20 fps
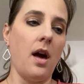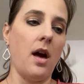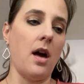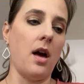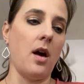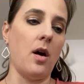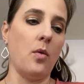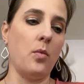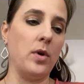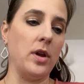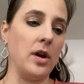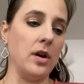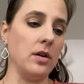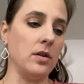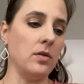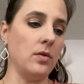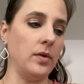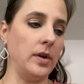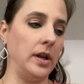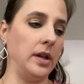We are
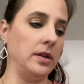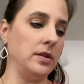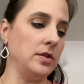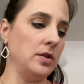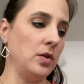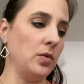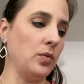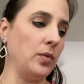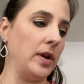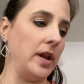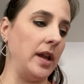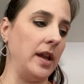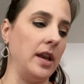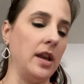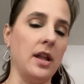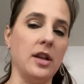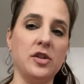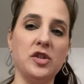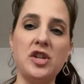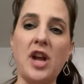going to
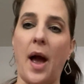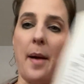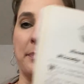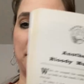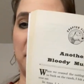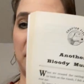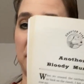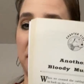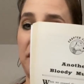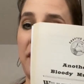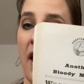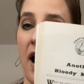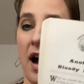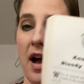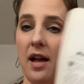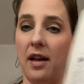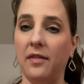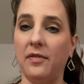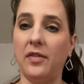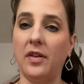read chapter
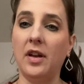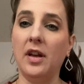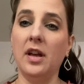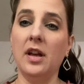5.